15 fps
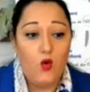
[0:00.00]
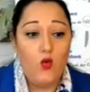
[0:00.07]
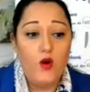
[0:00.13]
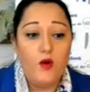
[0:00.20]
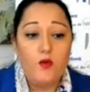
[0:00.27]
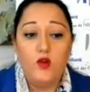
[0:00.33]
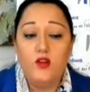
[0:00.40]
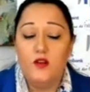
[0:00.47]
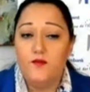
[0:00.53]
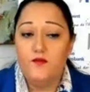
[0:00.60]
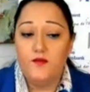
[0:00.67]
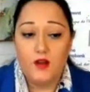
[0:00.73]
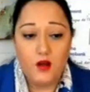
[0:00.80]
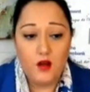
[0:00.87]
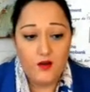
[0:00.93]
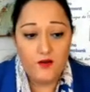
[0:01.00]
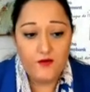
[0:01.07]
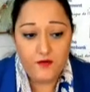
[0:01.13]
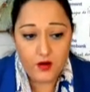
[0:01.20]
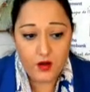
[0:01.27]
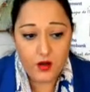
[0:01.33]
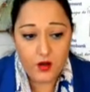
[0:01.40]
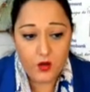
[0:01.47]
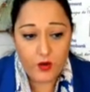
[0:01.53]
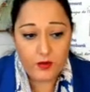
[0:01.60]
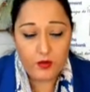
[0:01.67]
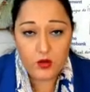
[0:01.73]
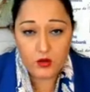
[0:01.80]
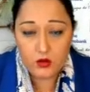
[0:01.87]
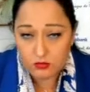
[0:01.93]
We will
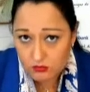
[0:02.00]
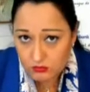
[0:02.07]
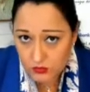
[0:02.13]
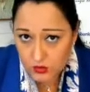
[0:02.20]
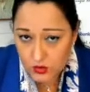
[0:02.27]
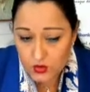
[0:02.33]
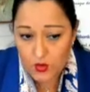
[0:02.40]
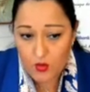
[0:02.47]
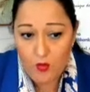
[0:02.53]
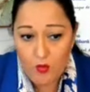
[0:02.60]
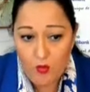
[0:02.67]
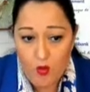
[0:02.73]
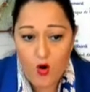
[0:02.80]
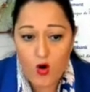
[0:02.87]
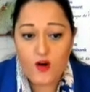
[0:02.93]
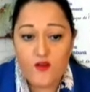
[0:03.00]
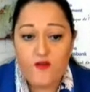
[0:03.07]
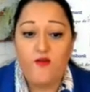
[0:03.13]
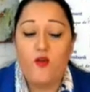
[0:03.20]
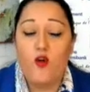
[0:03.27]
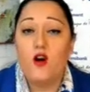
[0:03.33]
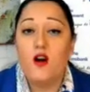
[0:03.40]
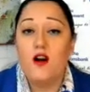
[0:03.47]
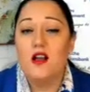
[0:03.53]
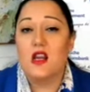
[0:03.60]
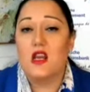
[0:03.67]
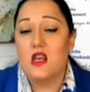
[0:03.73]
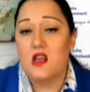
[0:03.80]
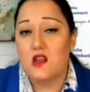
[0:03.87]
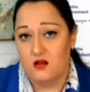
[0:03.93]
do more for
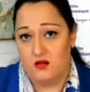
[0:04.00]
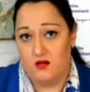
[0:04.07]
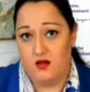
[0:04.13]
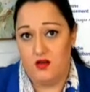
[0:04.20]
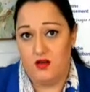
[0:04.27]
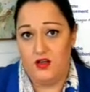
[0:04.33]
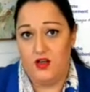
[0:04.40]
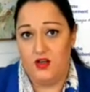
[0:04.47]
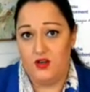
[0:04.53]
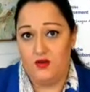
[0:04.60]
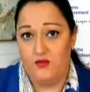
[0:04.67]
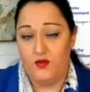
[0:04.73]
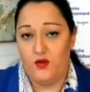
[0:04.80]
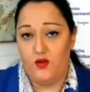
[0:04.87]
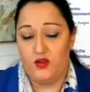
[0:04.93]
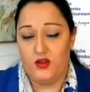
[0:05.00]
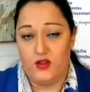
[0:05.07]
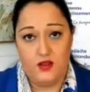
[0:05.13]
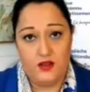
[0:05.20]
greener cohesion project.